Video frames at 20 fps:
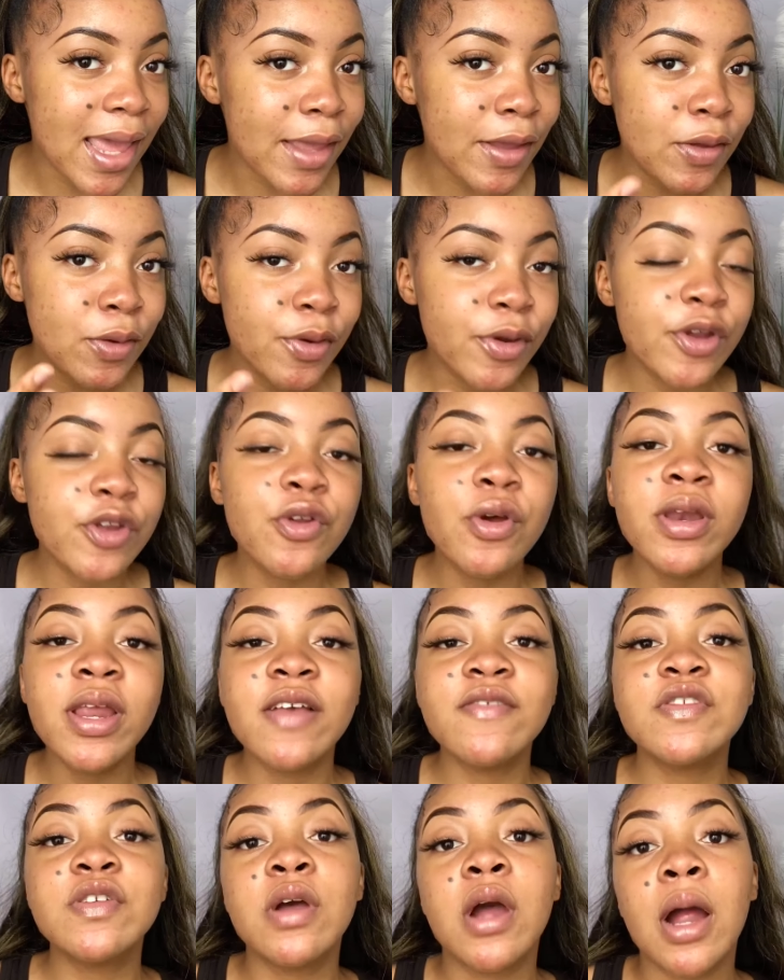you don't have
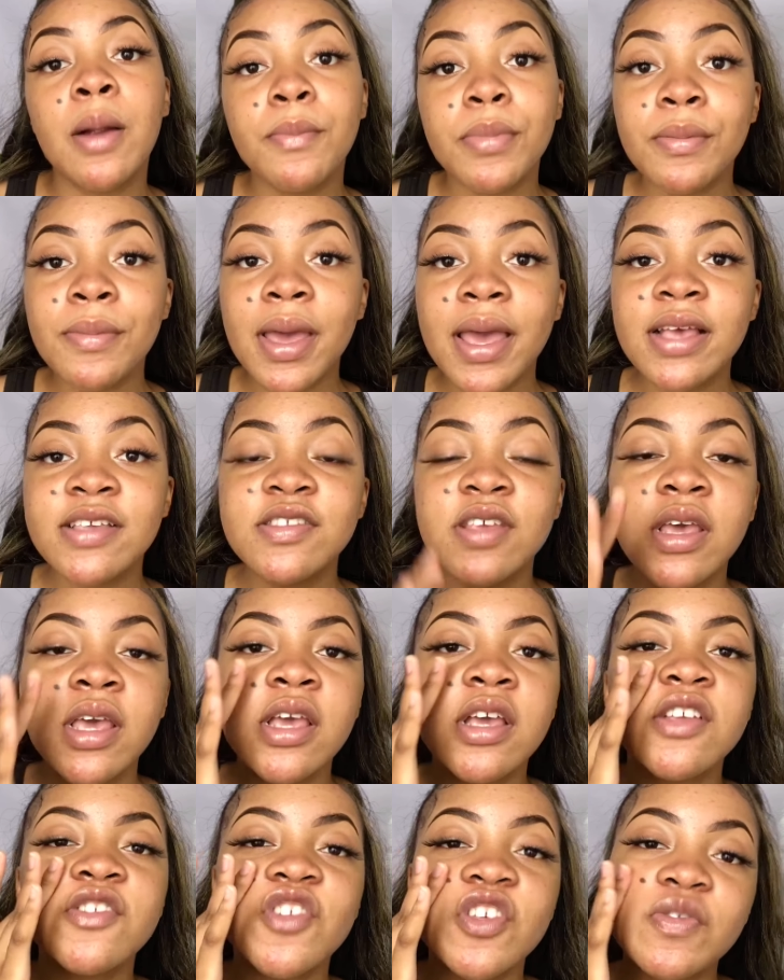to compromise
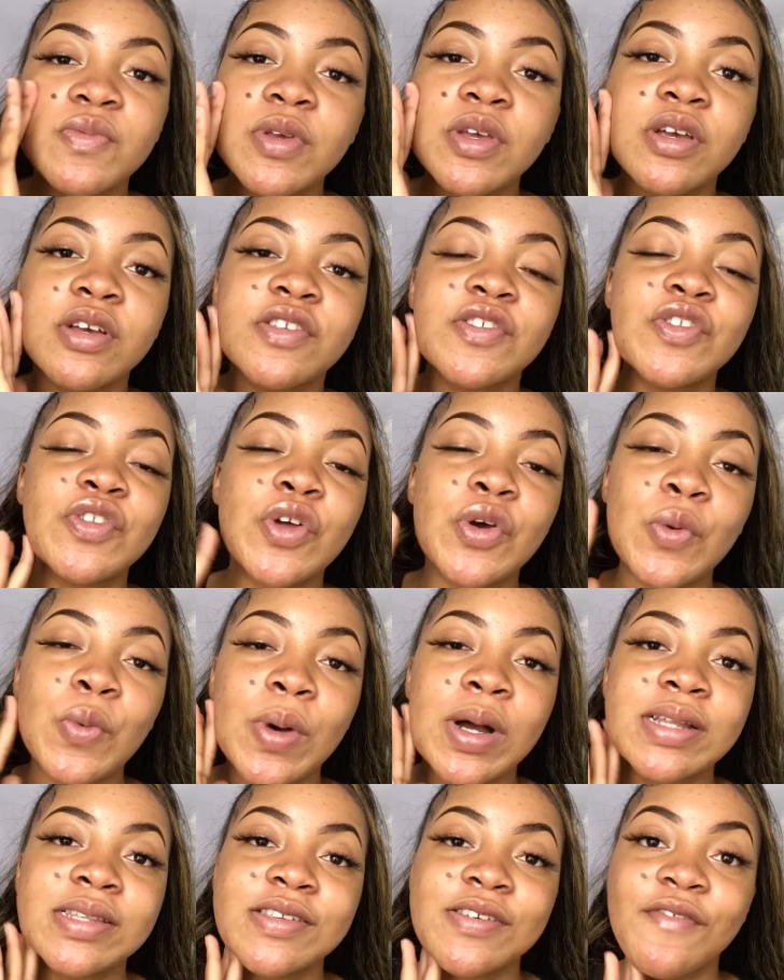just because you don't
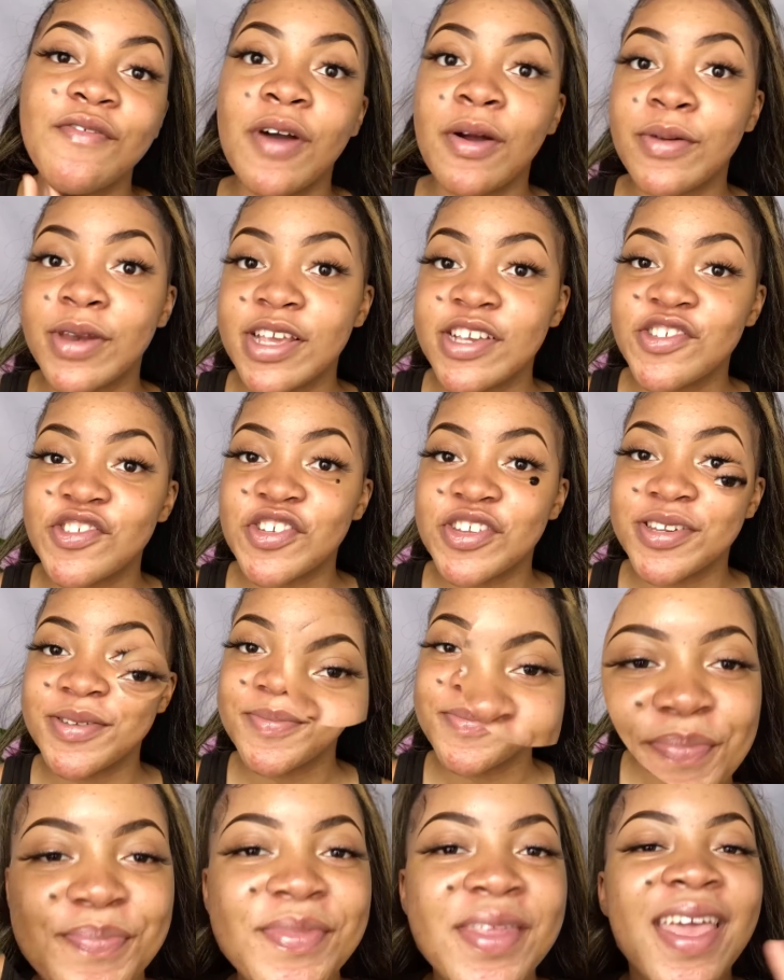want foundation.
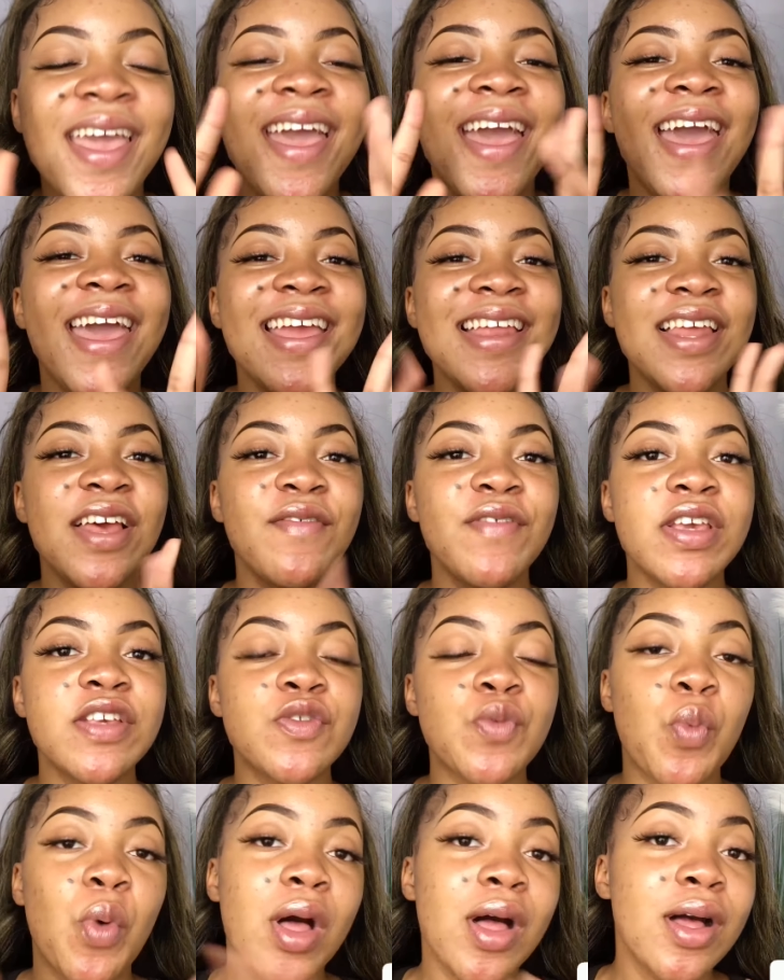Hey lovies,
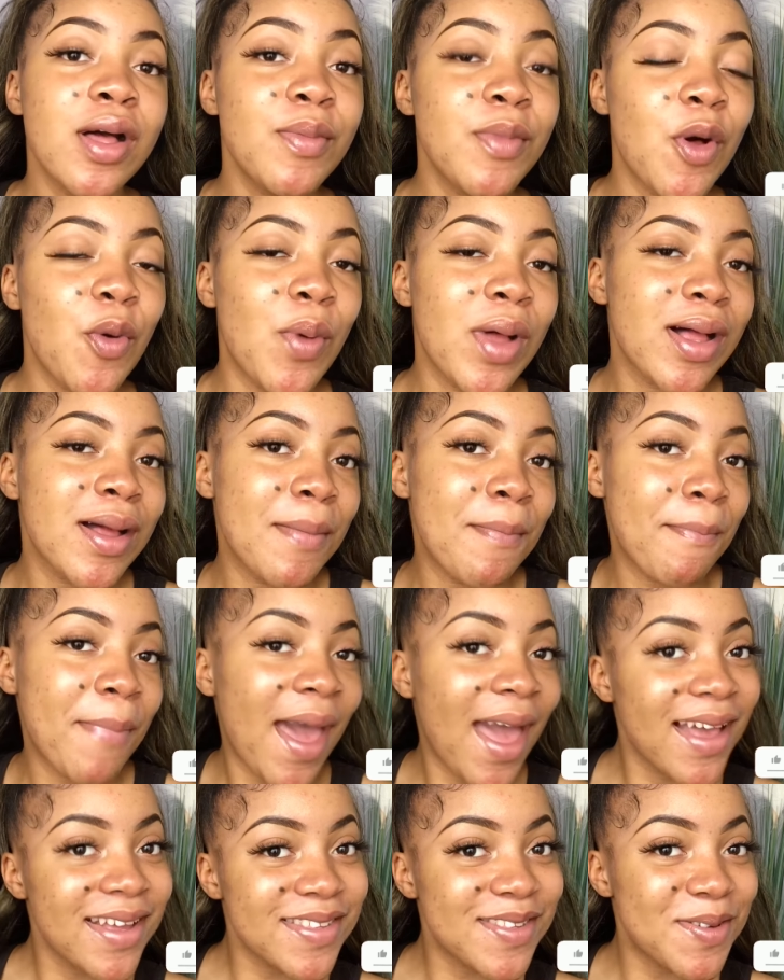welcome or welcome
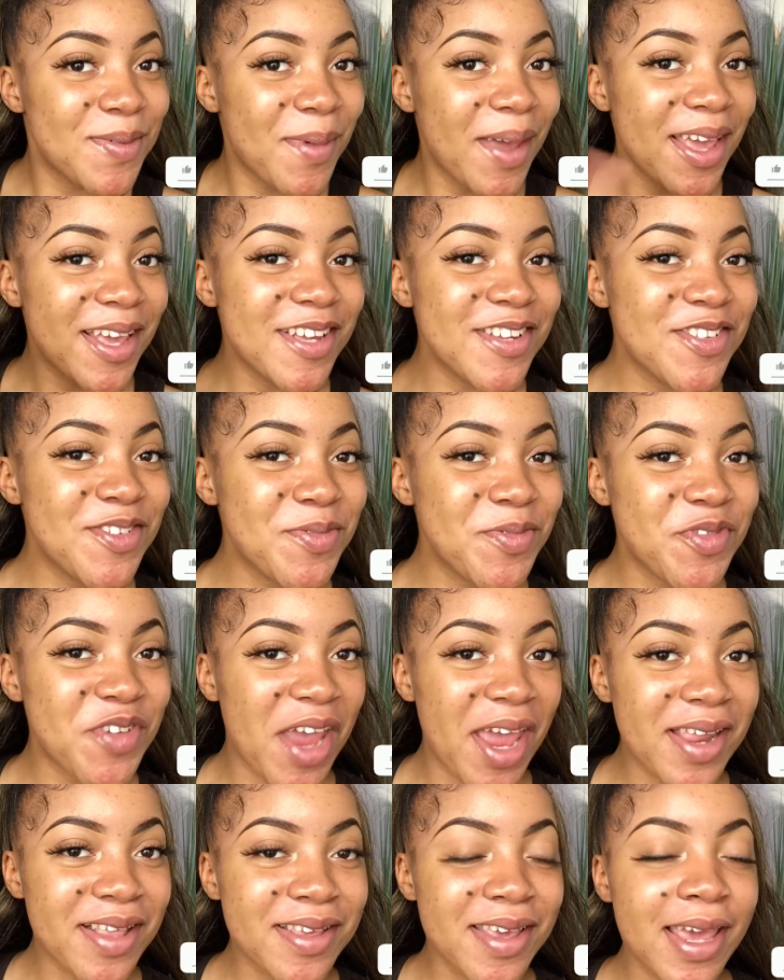back to my YouTube
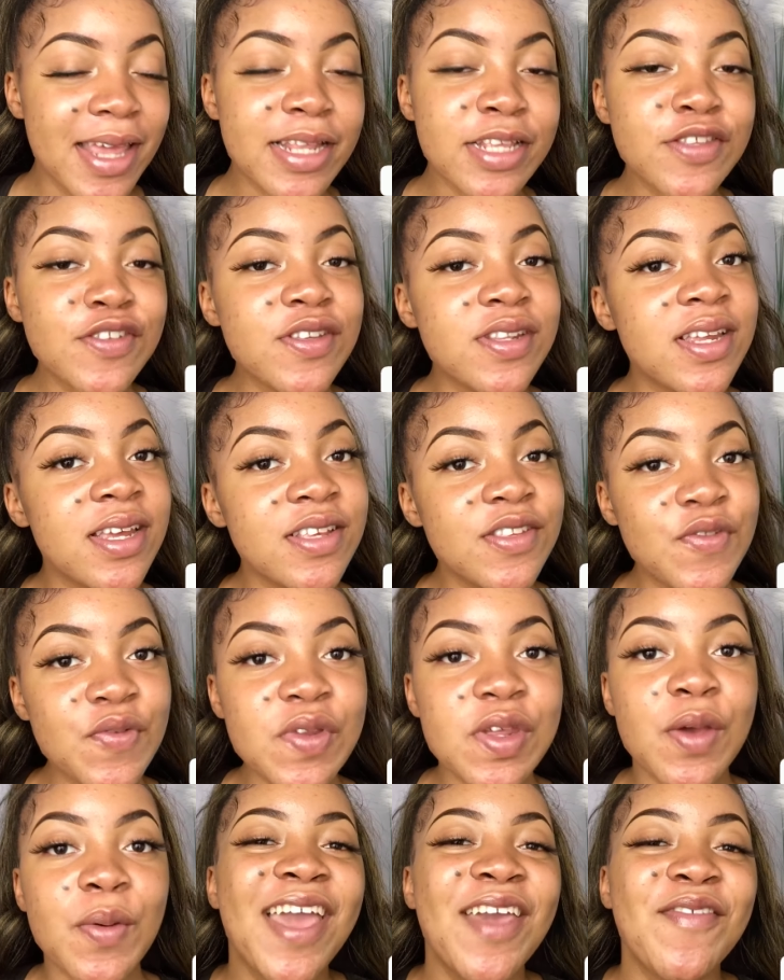channel. And in today's
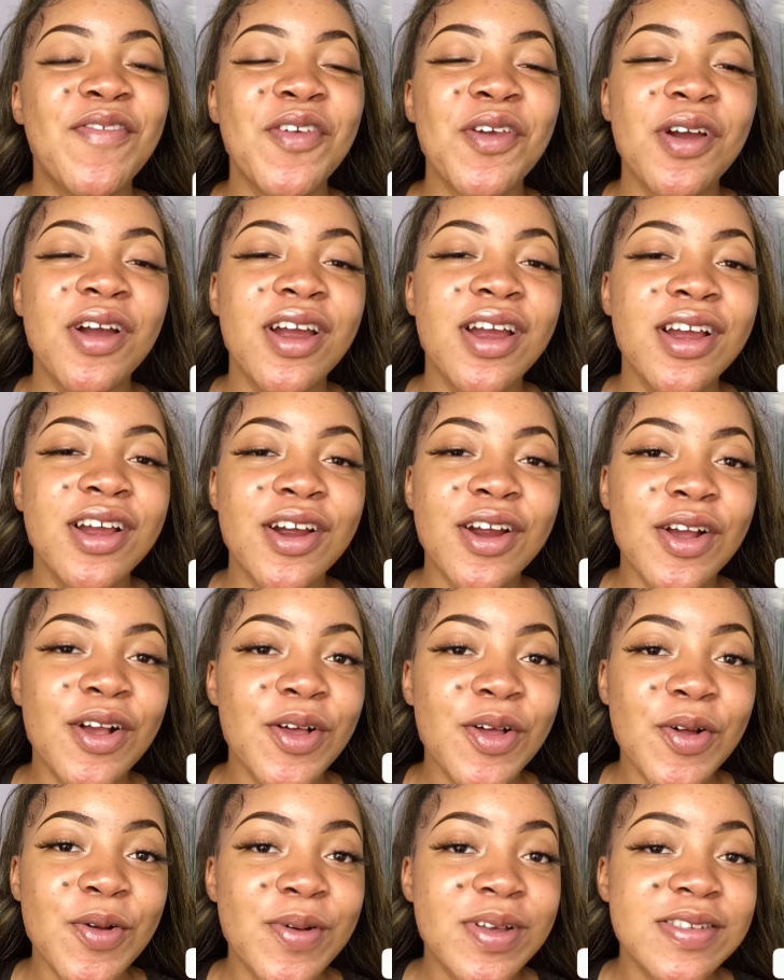video, if you are a girl
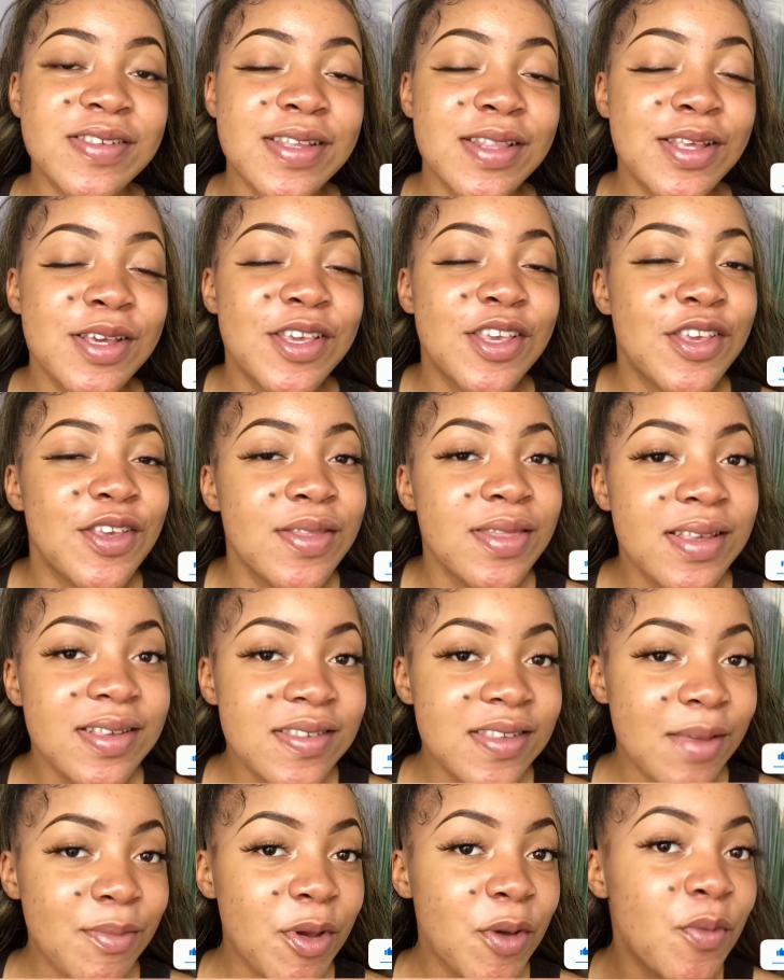who wants to look cute this
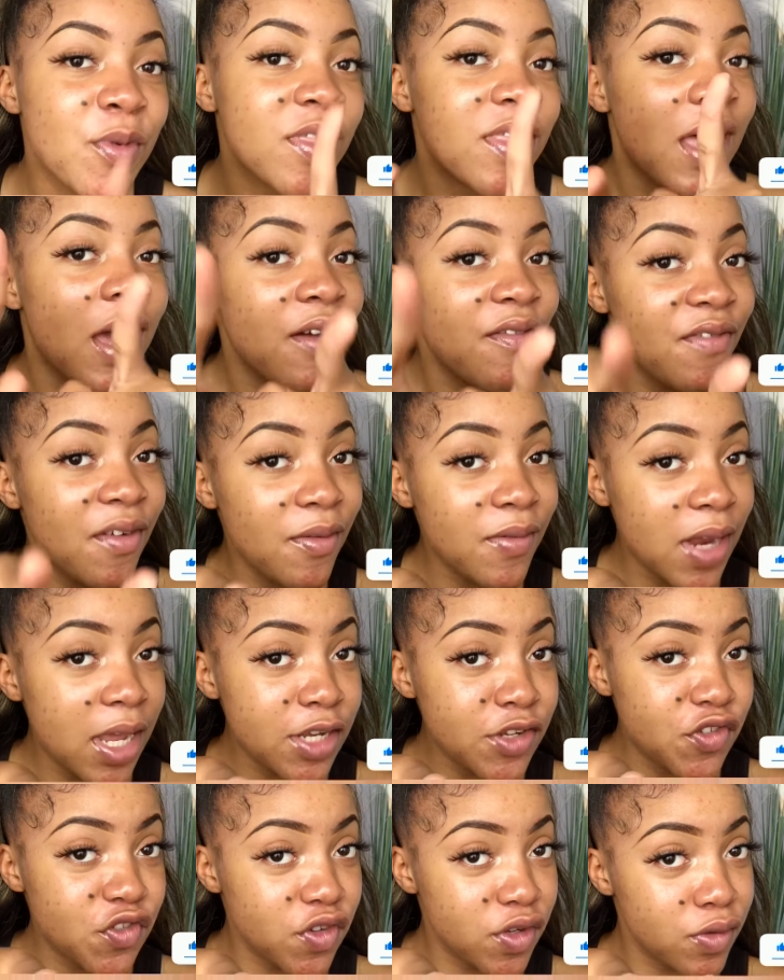summer without
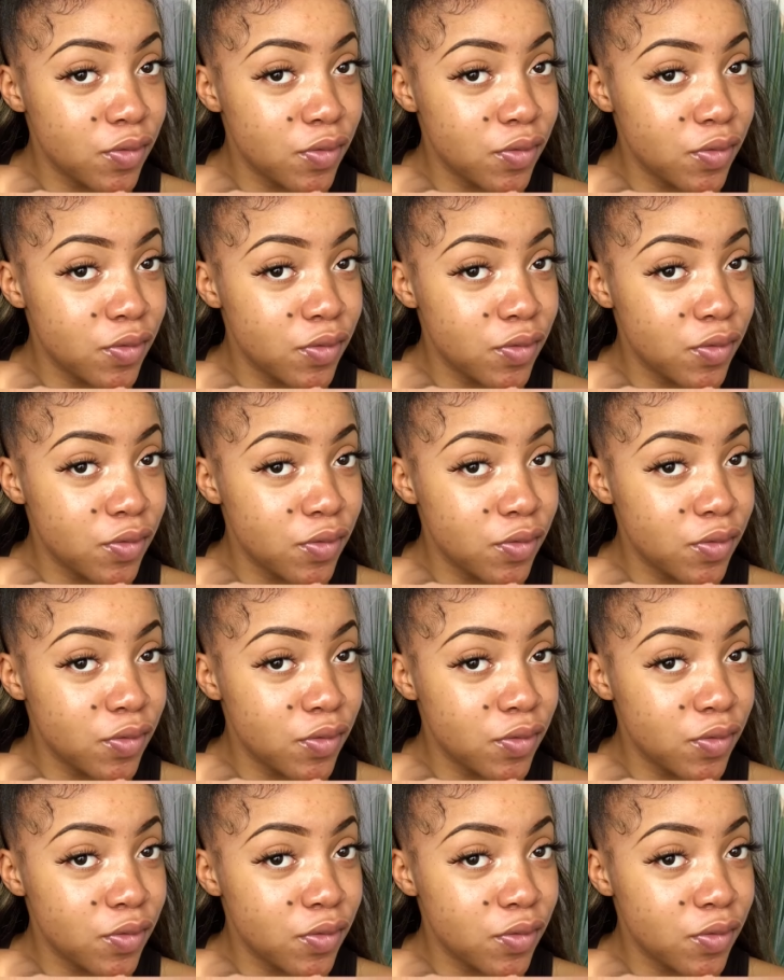foundation,